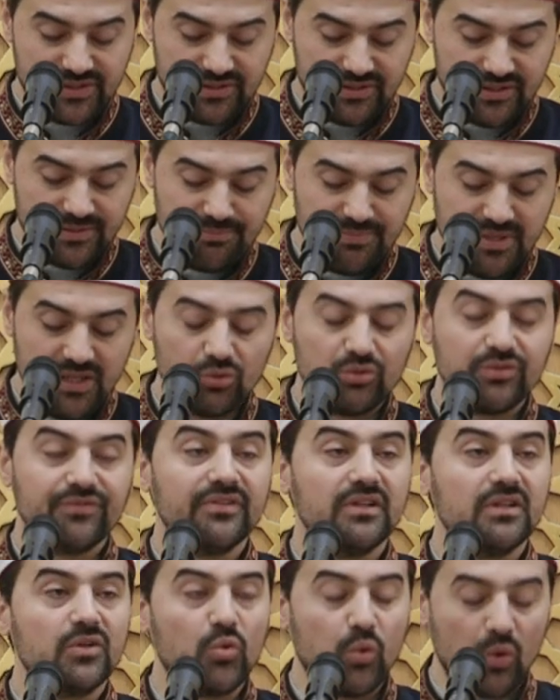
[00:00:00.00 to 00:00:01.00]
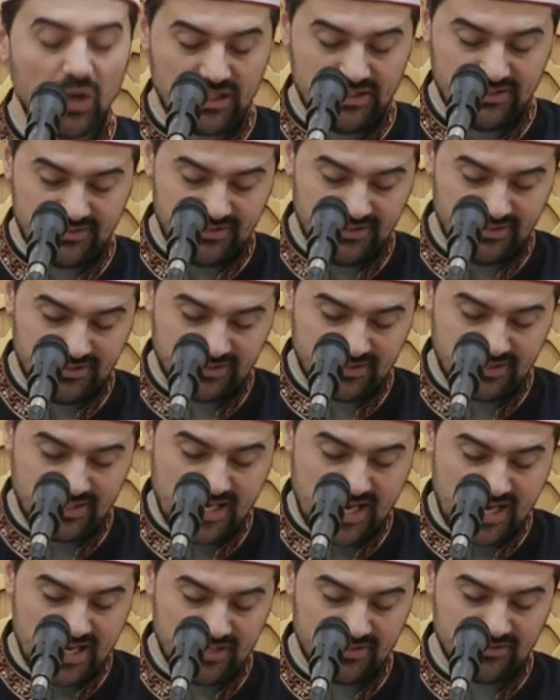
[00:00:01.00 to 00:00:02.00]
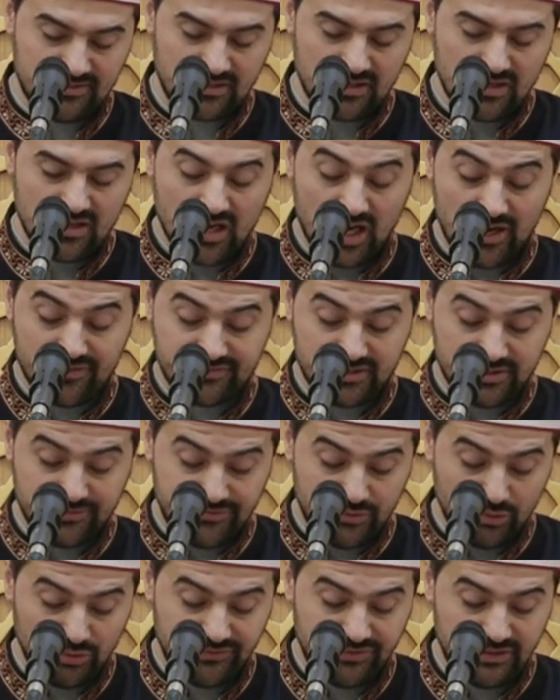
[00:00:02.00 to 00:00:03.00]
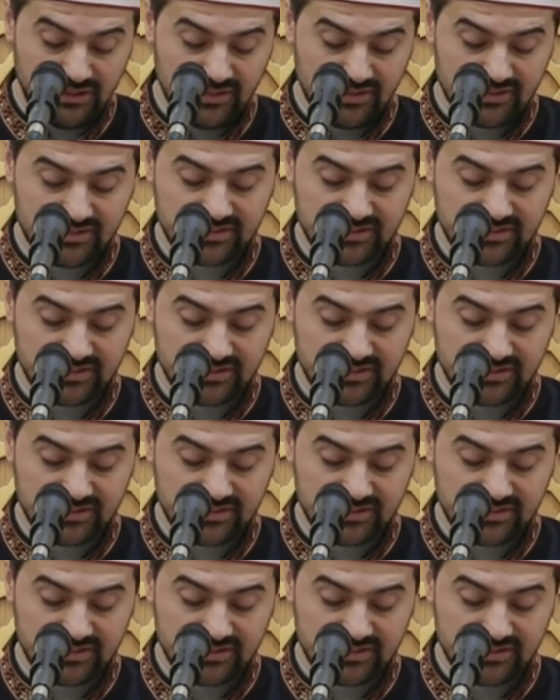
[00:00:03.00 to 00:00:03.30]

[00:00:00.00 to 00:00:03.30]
the beautiful qualities gained after fulfilling